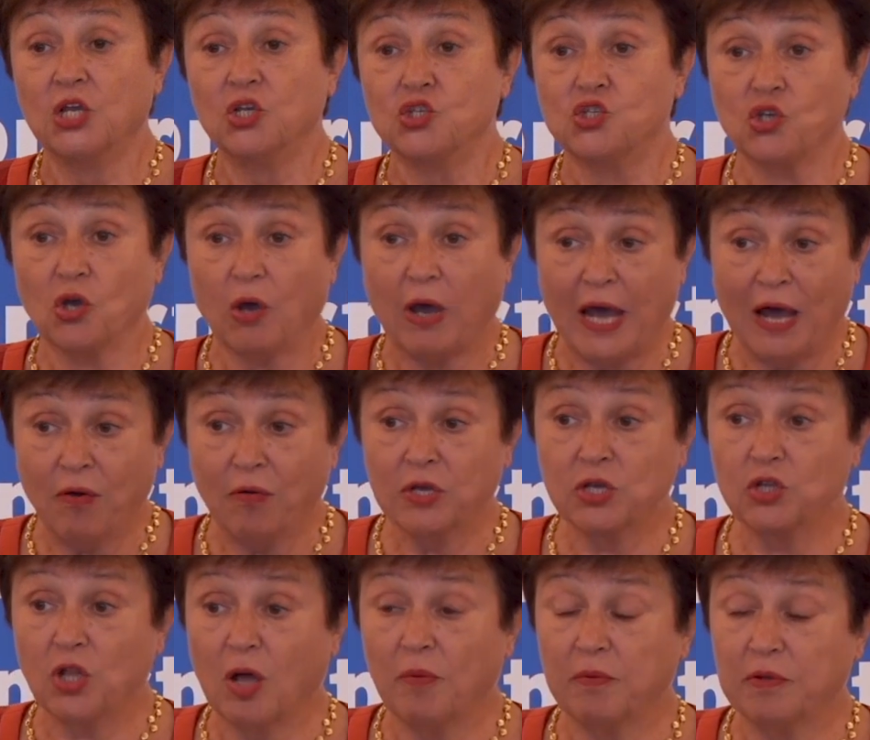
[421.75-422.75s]
So our
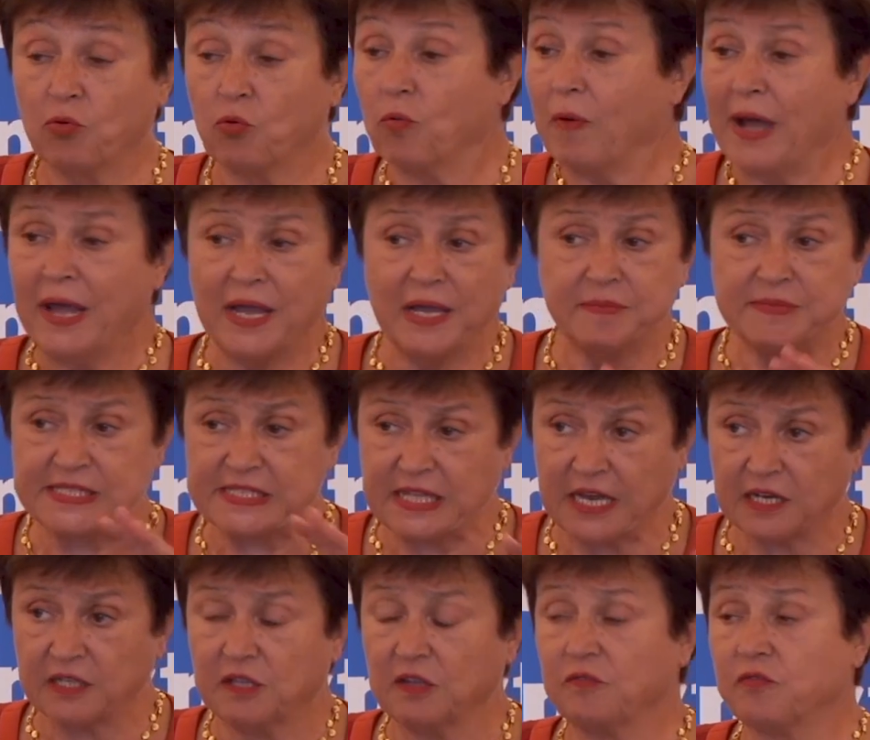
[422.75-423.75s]
global, why I'm
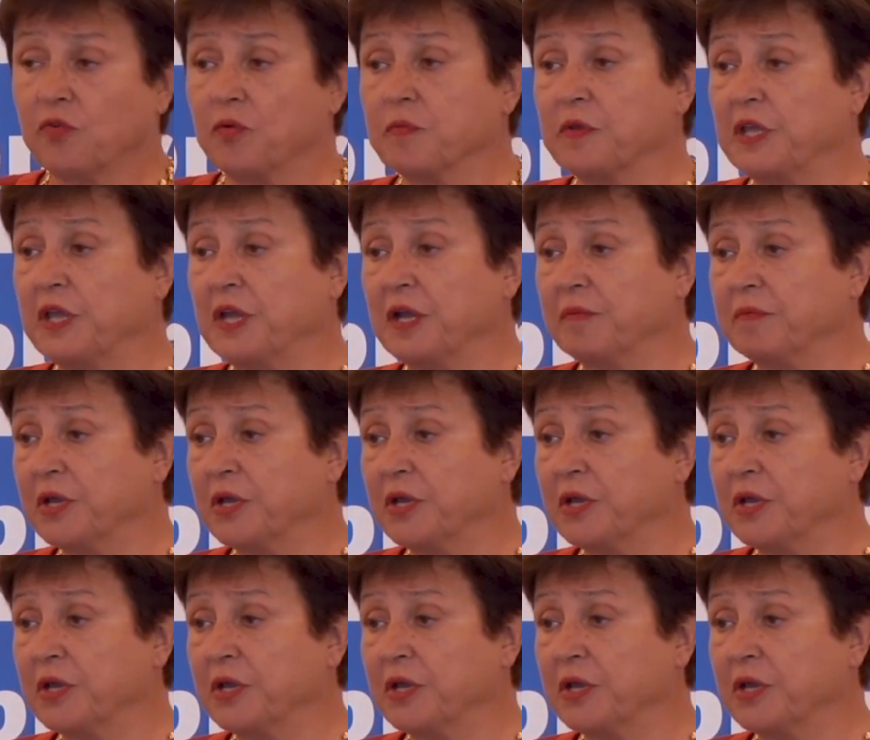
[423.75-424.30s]
starting from here,